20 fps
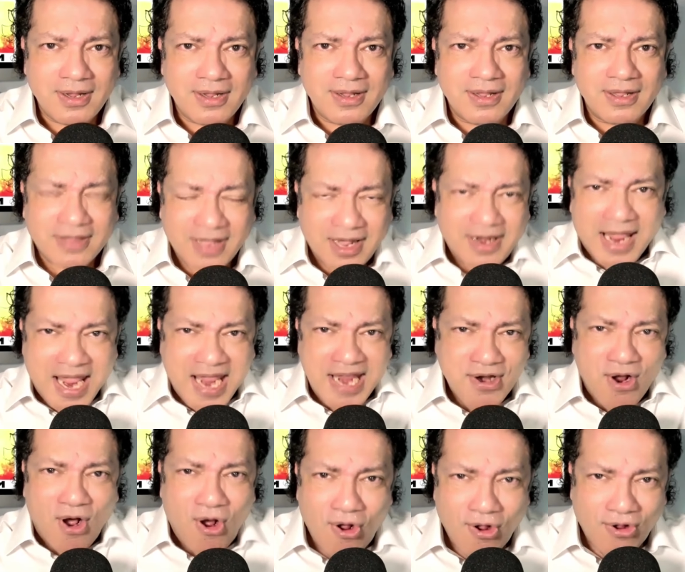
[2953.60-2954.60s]
that in
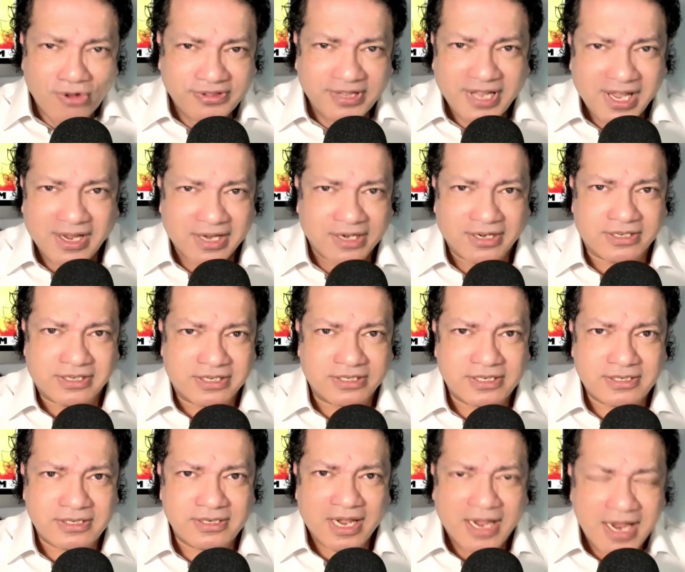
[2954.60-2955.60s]
all
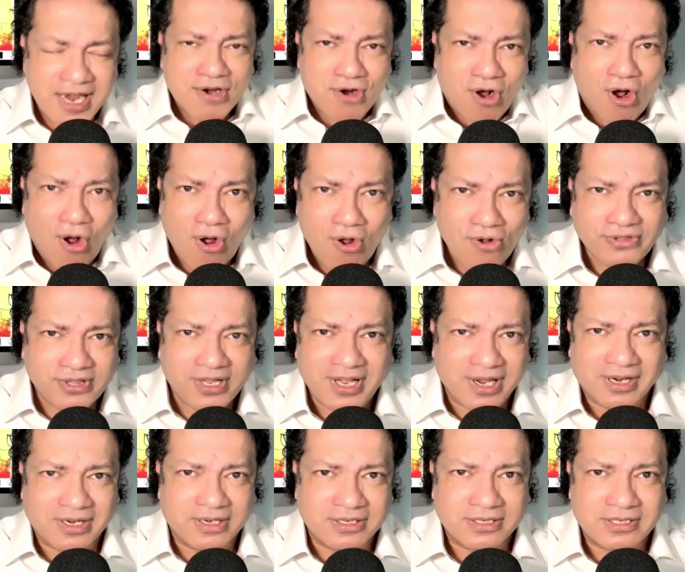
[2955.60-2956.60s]
things, in all
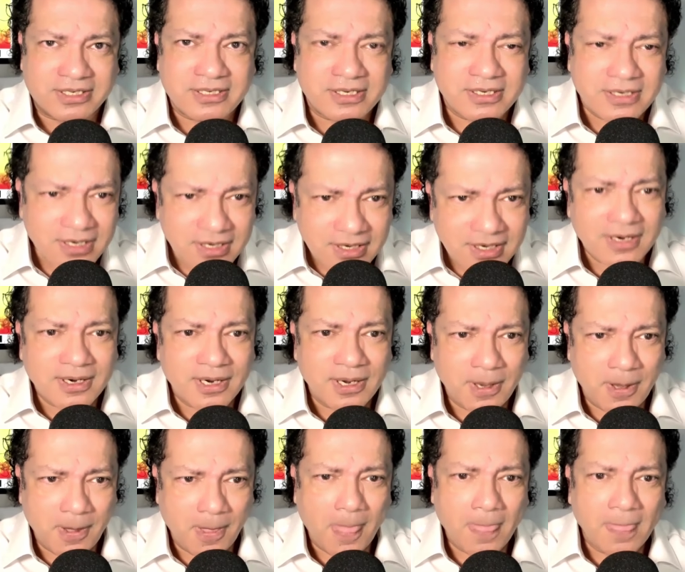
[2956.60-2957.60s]
things,
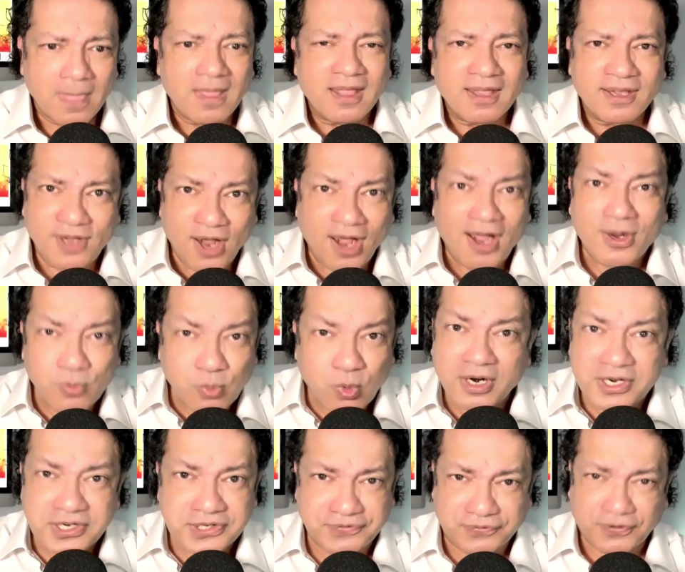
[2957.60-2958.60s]
God
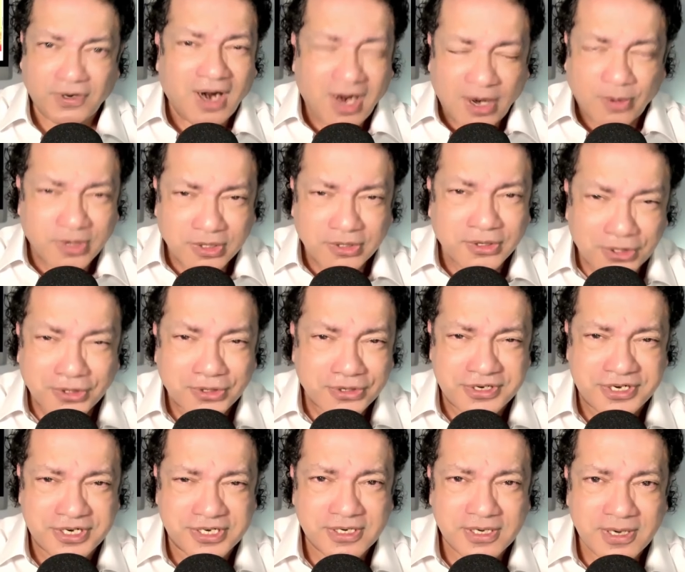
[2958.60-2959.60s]
works for our
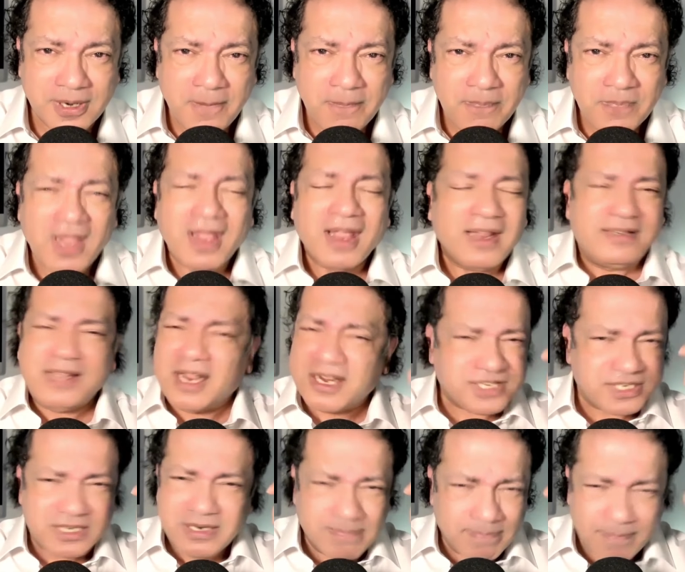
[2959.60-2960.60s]
good, it
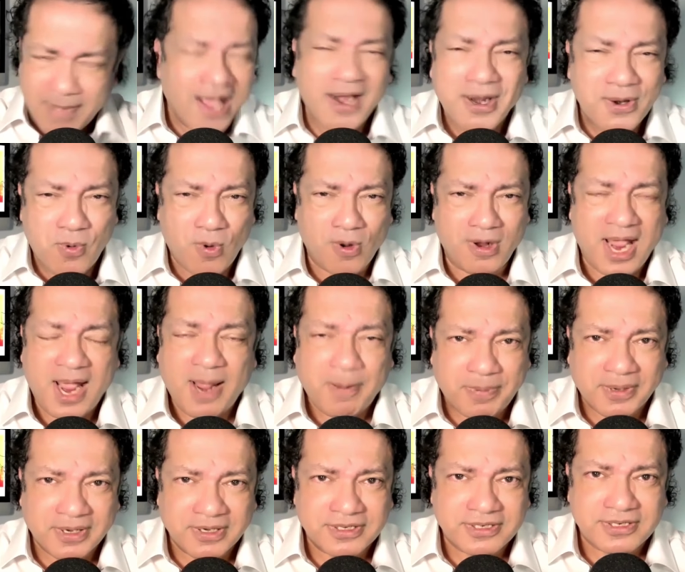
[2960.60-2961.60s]
doesn't matter what
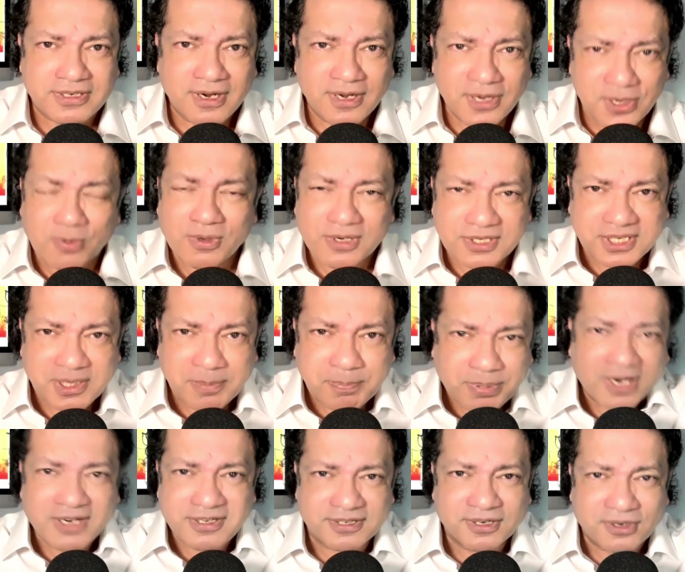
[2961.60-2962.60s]
happens, you will say,
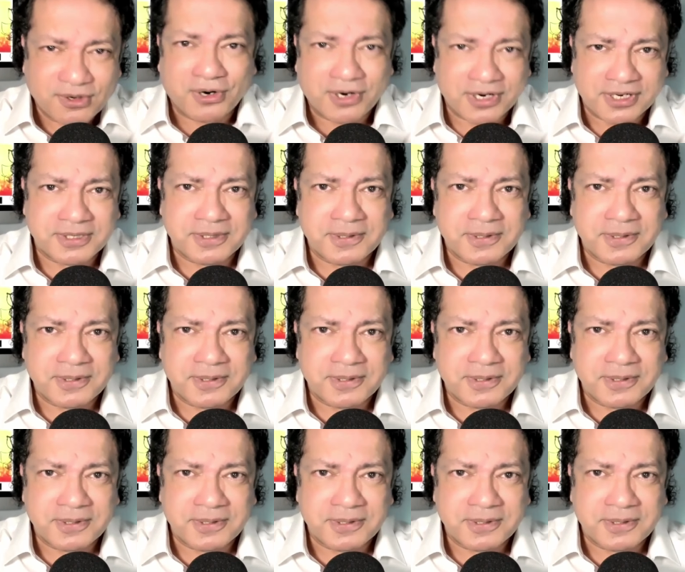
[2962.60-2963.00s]
Praise the Lord.